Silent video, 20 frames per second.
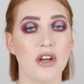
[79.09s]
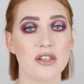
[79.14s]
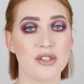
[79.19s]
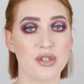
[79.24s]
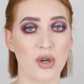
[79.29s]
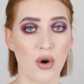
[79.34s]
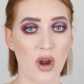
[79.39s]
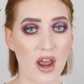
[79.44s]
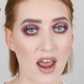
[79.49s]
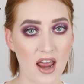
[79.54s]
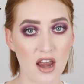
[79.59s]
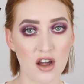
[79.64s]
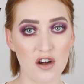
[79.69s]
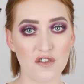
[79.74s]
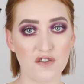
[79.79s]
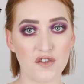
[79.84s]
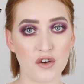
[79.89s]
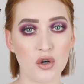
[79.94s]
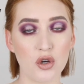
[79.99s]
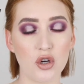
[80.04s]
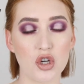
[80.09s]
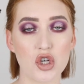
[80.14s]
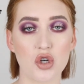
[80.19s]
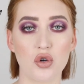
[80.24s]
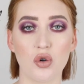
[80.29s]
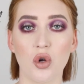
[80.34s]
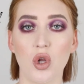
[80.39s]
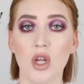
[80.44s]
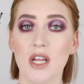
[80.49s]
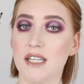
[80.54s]
So N for
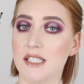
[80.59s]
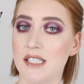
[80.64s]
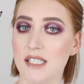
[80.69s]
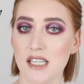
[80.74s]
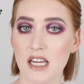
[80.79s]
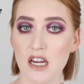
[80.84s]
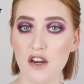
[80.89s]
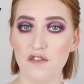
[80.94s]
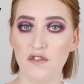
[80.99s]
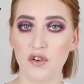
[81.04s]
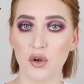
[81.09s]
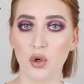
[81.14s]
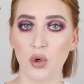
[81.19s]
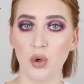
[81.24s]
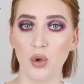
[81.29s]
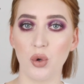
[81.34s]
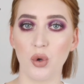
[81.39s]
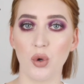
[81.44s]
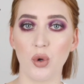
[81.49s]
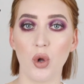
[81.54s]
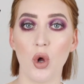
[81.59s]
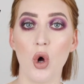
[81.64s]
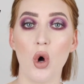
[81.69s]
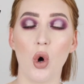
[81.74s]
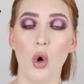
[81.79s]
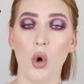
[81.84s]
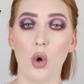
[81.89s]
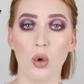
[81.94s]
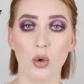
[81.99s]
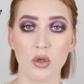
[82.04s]
neutral, C for cool,
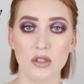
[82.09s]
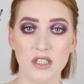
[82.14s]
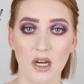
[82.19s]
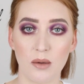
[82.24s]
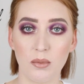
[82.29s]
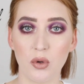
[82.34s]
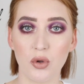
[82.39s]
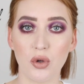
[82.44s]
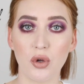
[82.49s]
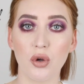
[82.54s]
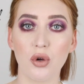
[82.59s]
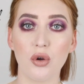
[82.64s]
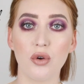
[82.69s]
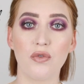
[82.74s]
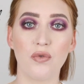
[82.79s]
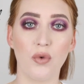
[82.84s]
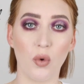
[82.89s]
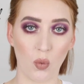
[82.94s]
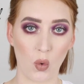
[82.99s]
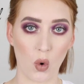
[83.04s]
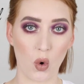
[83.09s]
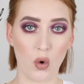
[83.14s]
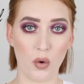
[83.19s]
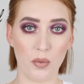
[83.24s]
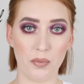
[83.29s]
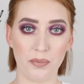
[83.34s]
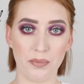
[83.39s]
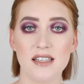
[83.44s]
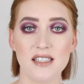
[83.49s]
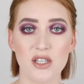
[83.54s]
or W for
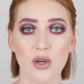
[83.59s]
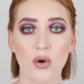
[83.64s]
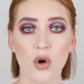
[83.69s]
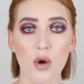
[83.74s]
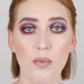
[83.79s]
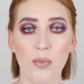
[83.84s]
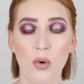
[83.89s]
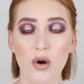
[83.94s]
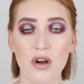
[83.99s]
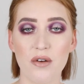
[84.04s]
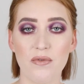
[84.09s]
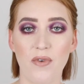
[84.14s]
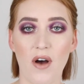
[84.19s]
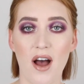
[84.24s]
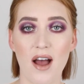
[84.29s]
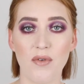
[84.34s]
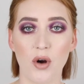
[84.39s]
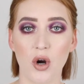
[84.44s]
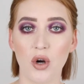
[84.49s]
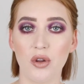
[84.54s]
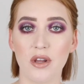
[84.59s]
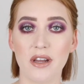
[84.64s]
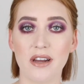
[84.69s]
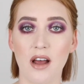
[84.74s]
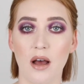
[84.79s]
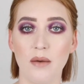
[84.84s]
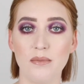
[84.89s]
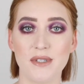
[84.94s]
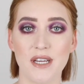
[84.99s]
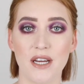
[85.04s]
warm. zero point five only
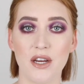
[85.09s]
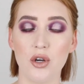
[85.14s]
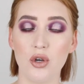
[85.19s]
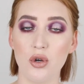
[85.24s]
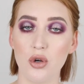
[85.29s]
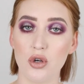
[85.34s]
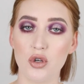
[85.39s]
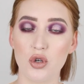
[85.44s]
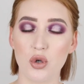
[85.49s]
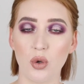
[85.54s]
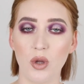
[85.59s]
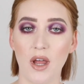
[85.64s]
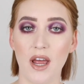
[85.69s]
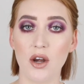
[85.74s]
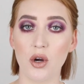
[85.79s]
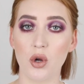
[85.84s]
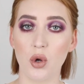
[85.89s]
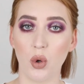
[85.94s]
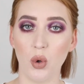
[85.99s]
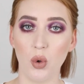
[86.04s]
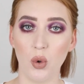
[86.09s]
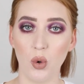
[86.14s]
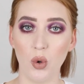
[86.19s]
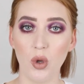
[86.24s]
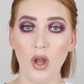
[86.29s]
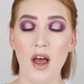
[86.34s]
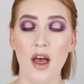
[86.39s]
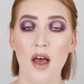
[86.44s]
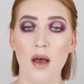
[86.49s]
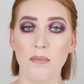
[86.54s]
comes in neutral and
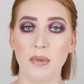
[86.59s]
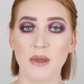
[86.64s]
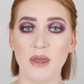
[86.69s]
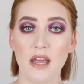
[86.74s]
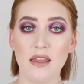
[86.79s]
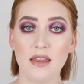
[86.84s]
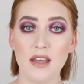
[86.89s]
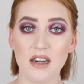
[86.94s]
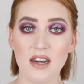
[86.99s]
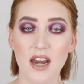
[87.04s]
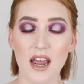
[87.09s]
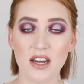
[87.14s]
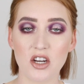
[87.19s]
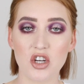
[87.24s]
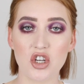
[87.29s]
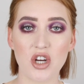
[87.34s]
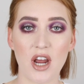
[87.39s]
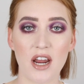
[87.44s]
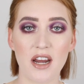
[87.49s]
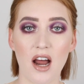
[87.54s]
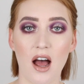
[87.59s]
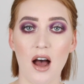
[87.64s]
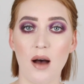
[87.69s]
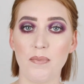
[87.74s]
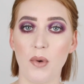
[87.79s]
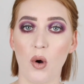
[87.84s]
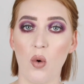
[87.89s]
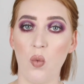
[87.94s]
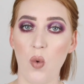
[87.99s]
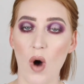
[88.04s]
cool, but then the next shade
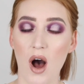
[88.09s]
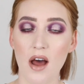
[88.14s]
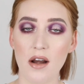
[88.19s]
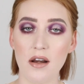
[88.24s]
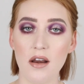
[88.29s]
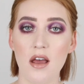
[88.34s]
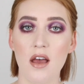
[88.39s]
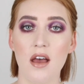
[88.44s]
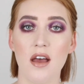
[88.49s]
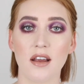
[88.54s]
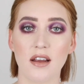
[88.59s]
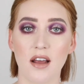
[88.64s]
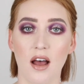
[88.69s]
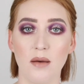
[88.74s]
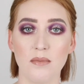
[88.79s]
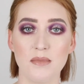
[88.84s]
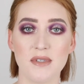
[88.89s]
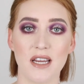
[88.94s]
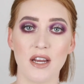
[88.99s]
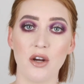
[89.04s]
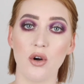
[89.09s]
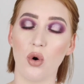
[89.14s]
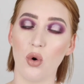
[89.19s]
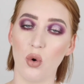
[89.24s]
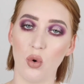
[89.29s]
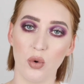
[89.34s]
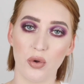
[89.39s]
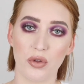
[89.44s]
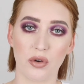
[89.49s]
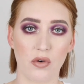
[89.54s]
up, one, comes in
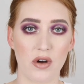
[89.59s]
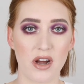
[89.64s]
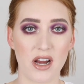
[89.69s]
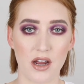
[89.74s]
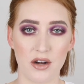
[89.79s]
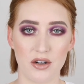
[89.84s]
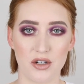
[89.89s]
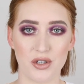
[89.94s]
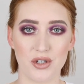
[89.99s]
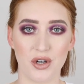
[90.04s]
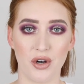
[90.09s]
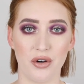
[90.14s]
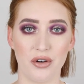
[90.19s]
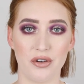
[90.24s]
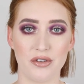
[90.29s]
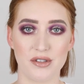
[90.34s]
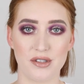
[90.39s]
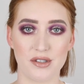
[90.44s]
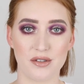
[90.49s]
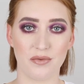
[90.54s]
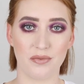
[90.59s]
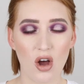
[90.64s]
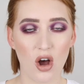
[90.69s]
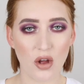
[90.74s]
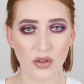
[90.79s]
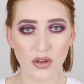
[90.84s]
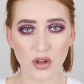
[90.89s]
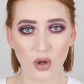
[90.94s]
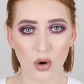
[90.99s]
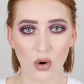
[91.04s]
all three undertones.
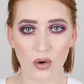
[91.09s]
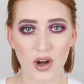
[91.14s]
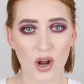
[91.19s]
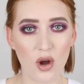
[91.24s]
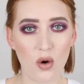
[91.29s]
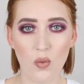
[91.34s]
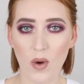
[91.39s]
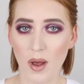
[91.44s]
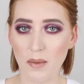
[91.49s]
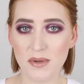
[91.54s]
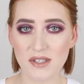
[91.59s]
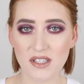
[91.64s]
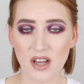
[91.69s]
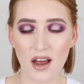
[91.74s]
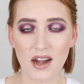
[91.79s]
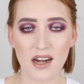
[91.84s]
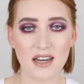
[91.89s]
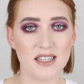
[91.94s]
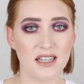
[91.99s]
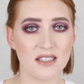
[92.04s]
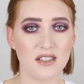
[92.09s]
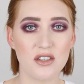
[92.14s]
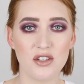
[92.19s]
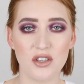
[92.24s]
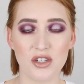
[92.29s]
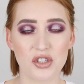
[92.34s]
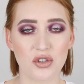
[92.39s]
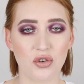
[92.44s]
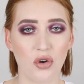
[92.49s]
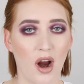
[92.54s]
On the L'Oreal website, it doesn't
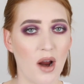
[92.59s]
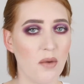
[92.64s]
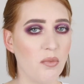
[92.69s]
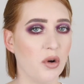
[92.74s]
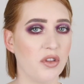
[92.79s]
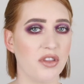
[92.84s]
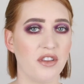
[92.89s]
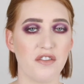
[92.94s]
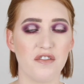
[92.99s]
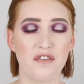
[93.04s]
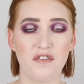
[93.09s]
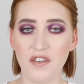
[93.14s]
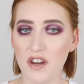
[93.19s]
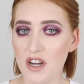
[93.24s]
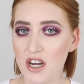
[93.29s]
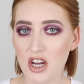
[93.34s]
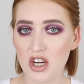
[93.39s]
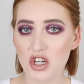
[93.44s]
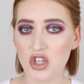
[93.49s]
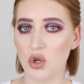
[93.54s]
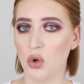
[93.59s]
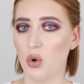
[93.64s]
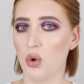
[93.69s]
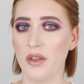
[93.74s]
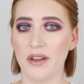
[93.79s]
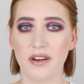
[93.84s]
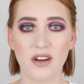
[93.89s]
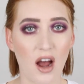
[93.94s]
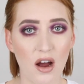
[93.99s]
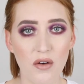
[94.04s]
describe what the finish
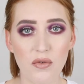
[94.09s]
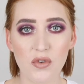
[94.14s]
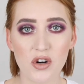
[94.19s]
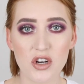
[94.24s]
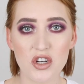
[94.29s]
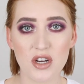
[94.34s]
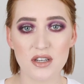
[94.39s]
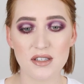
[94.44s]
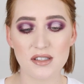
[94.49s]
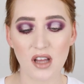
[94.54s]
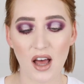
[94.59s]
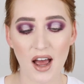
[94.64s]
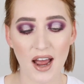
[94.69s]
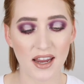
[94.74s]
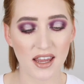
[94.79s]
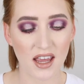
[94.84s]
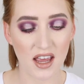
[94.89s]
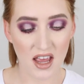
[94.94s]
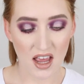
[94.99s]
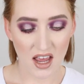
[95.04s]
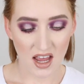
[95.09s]
or the coverage is like.